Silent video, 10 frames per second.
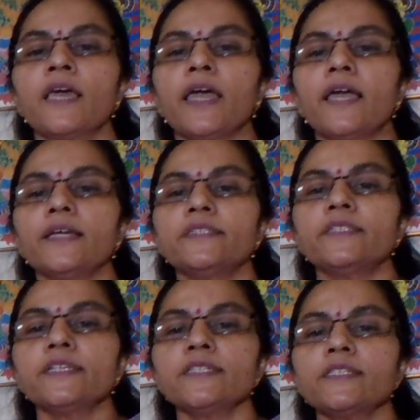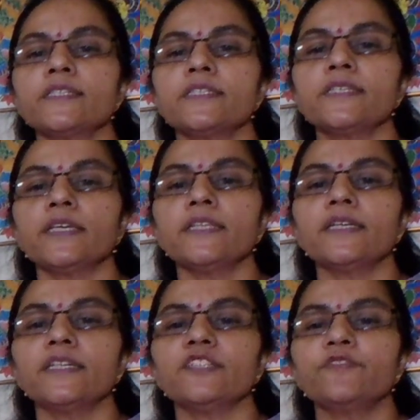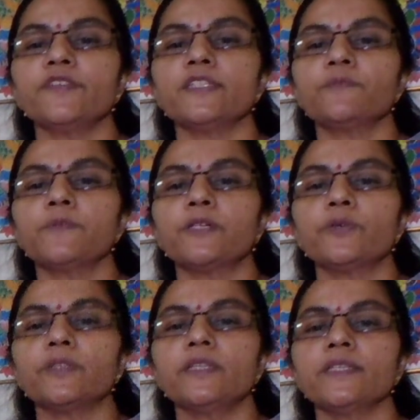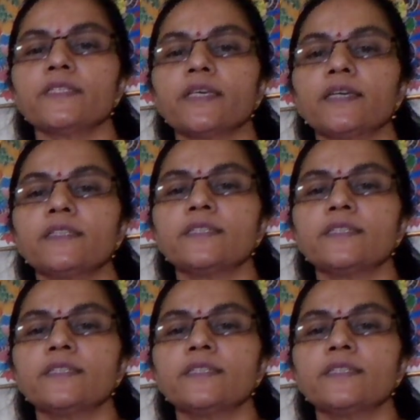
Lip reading: and just see the difference between this psi,